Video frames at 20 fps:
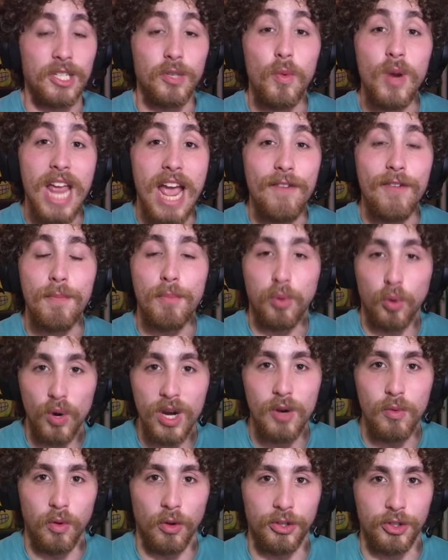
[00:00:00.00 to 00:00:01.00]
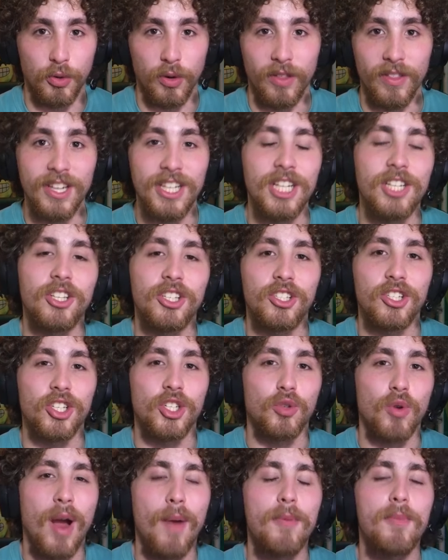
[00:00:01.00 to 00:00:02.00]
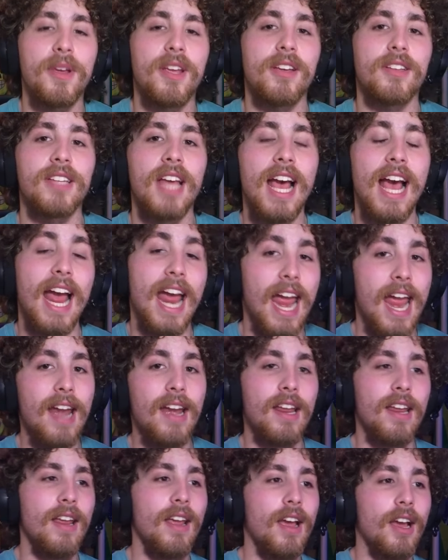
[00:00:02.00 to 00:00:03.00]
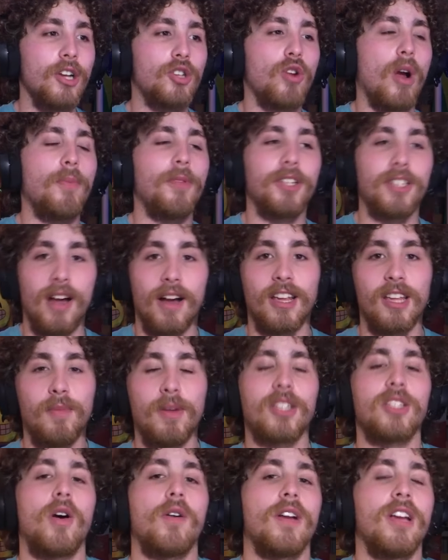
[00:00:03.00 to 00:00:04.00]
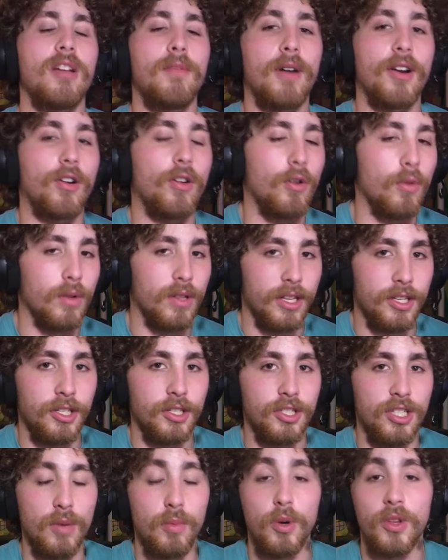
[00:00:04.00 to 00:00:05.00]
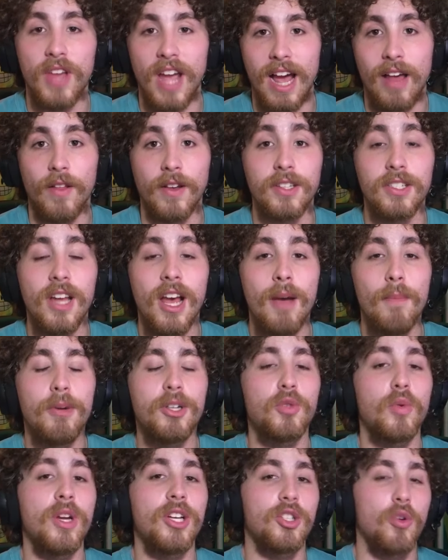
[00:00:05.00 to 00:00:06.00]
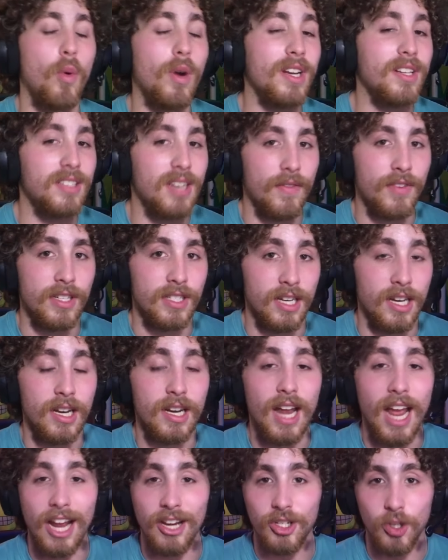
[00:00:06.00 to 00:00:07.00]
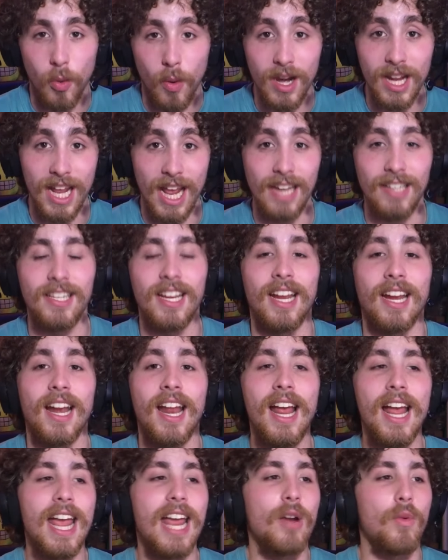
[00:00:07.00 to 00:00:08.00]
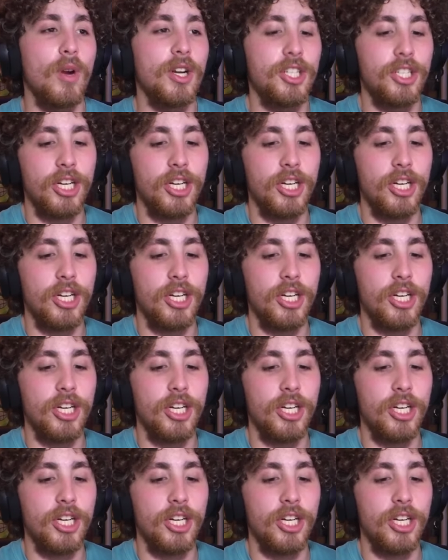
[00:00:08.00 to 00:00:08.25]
We have a prequel trilogy that just dropped because Annie dropped a document talking about her relationship with Alex between 2017 and 2018, in which she